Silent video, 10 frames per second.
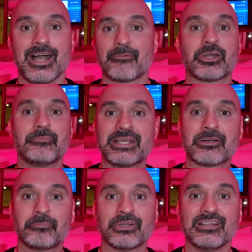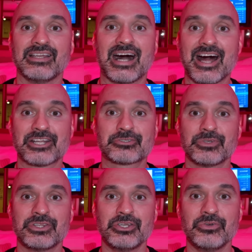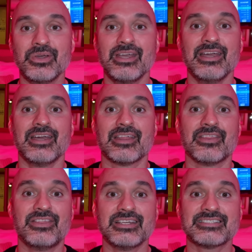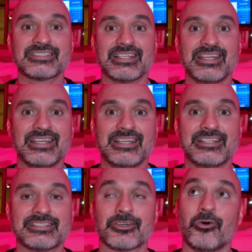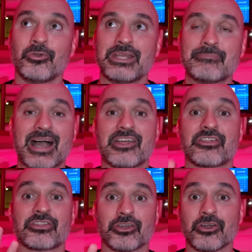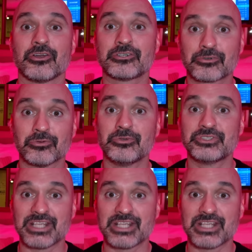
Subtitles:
I'm gonna be completely honest with you. This is only my third cruise